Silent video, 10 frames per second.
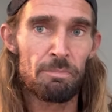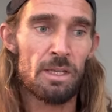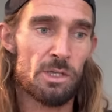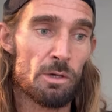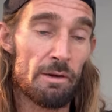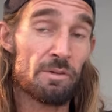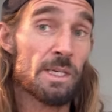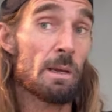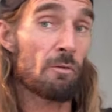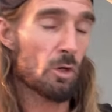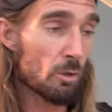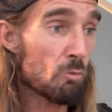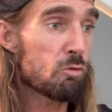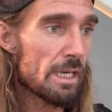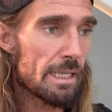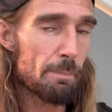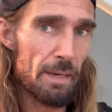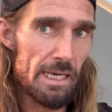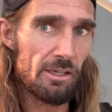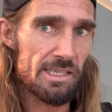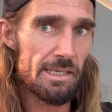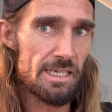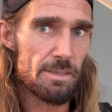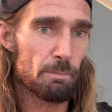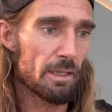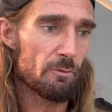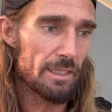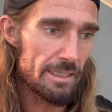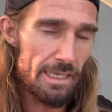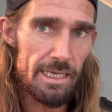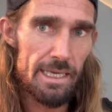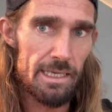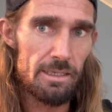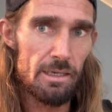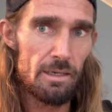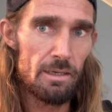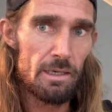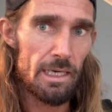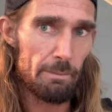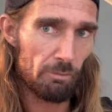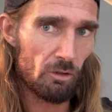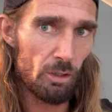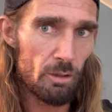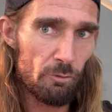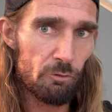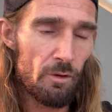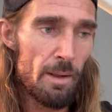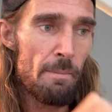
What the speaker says: And so I've got to really pace this, but if I dig in and I'm tough,